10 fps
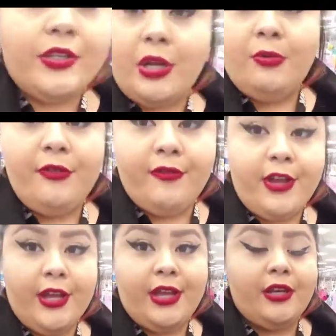see what we
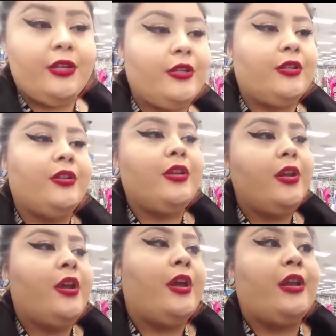find,
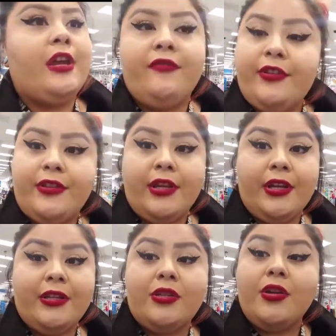and
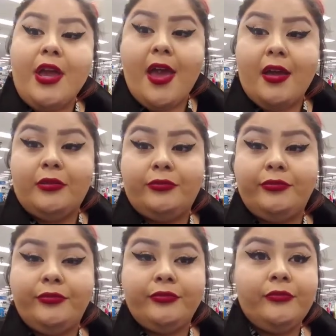everything. So yeah.
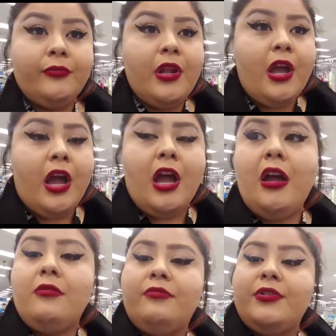
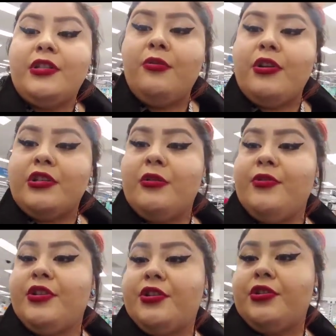Um, let's see what else can
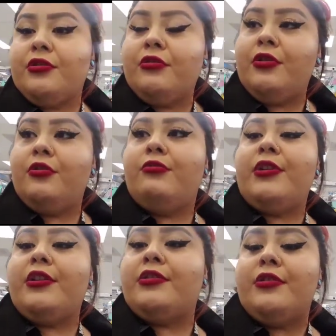we show.
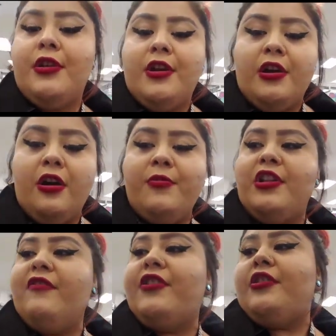What else? Oh, we're
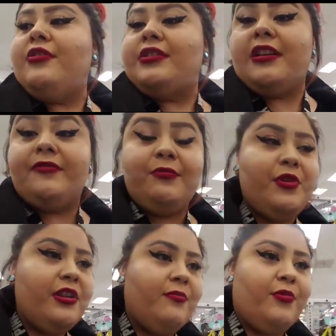looking for girl stuff.
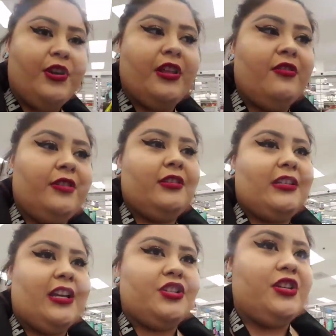We're in the boy little
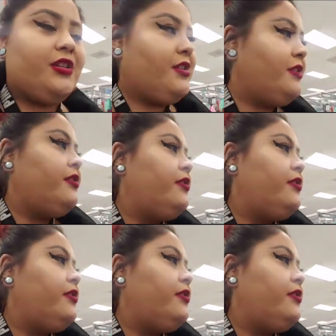section.